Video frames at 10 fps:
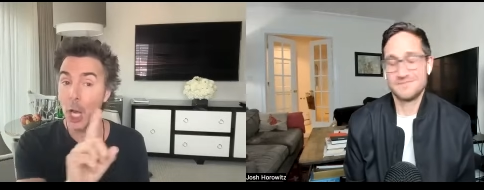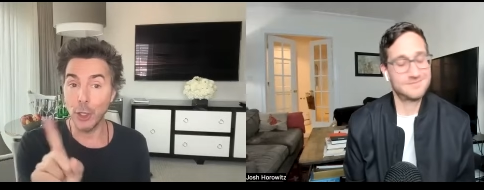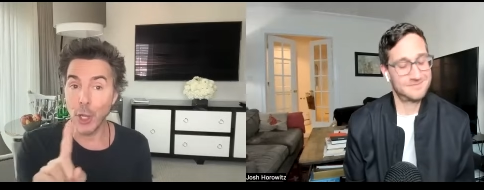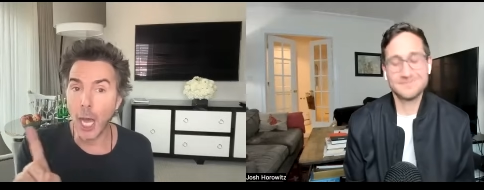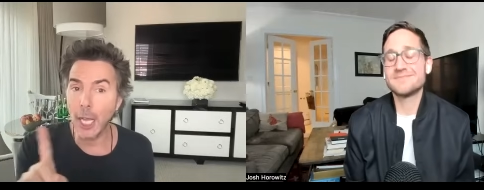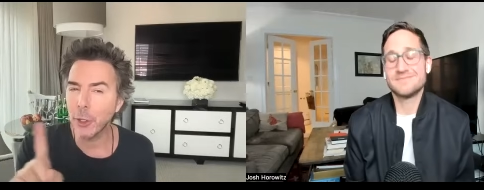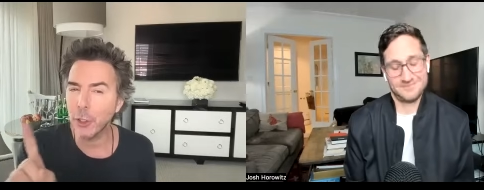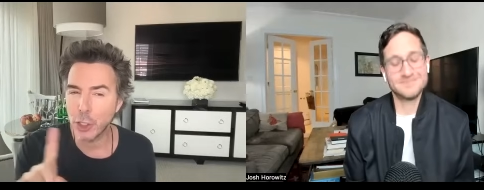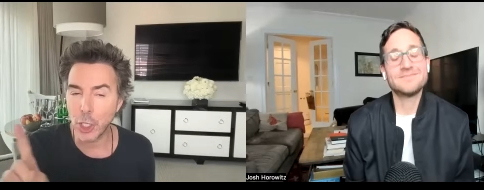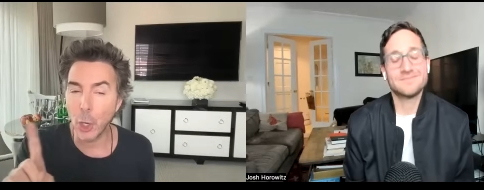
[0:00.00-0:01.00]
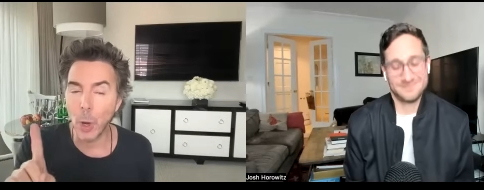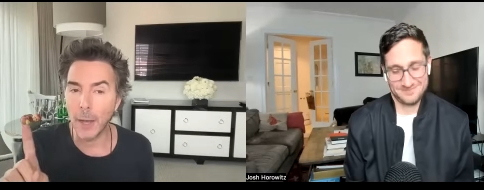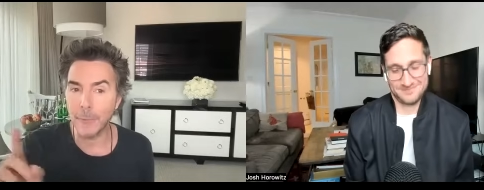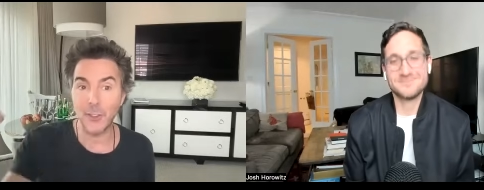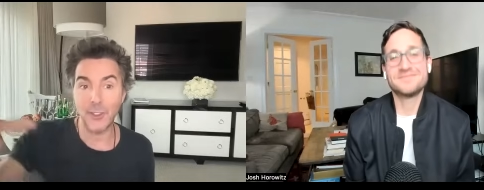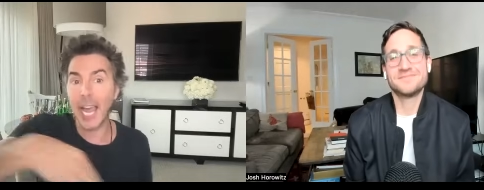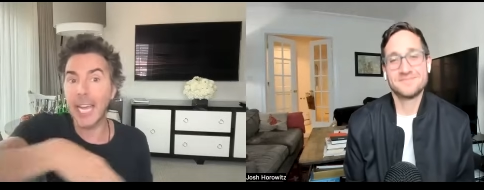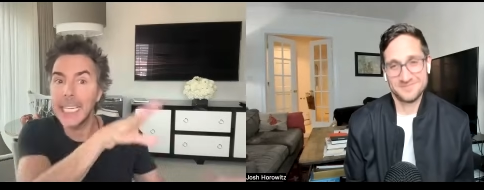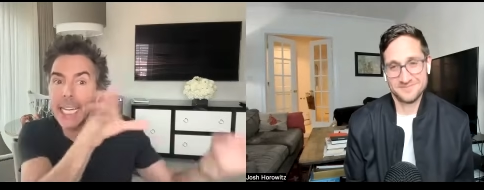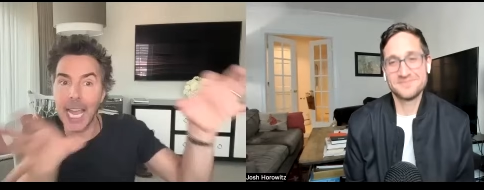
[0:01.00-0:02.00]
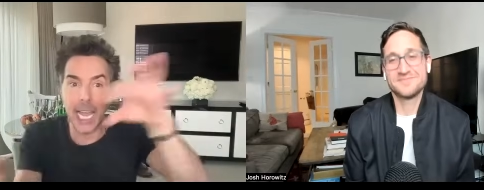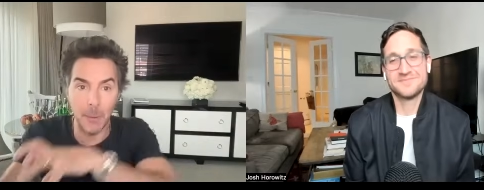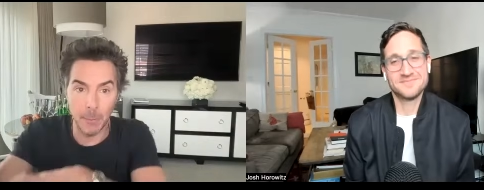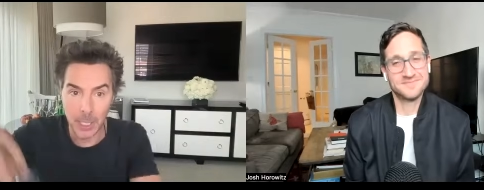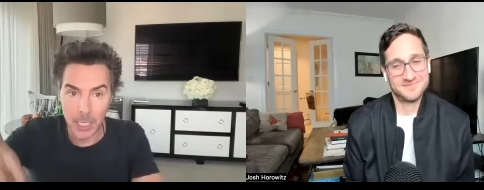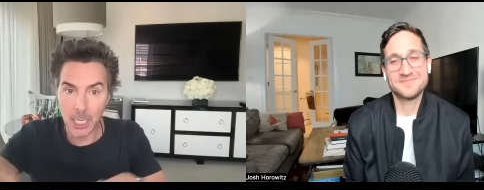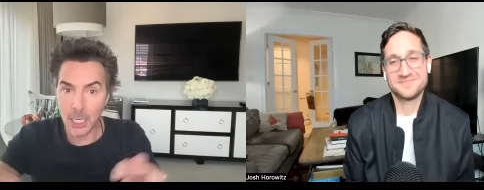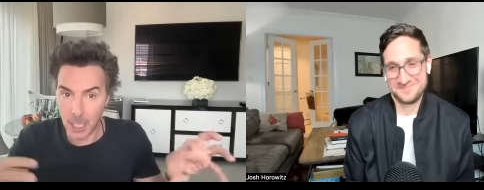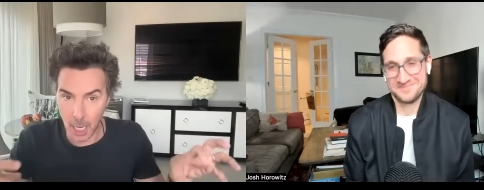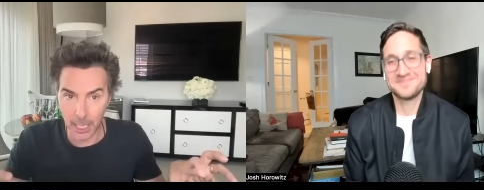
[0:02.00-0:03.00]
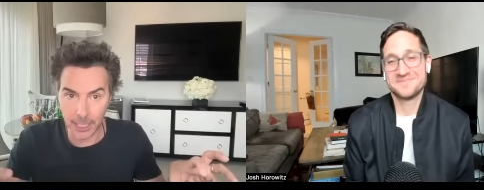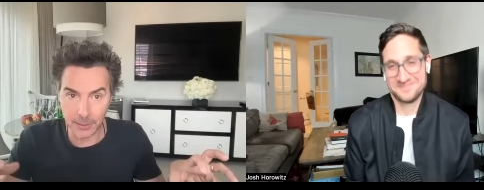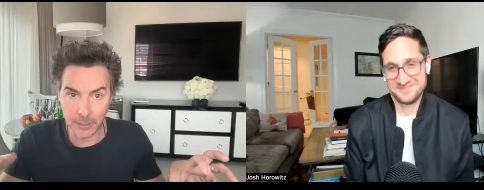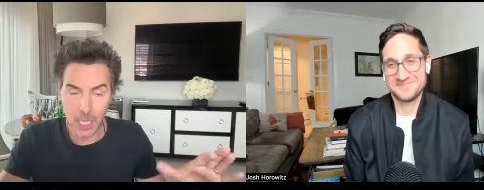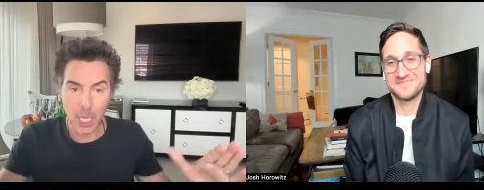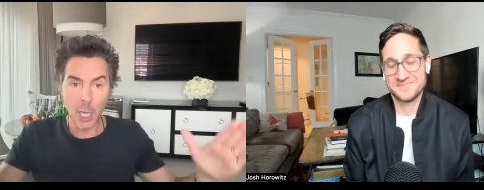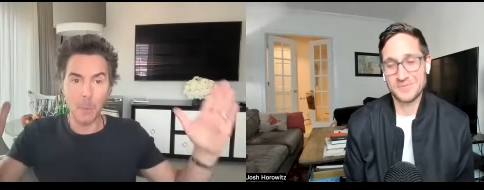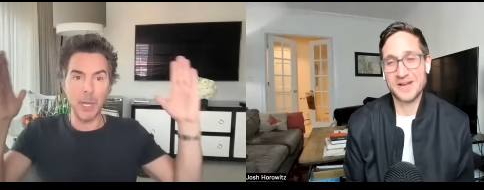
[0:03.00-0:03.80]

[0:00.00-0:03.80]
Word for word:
Speaker 1: not the show off steady cam kind, right.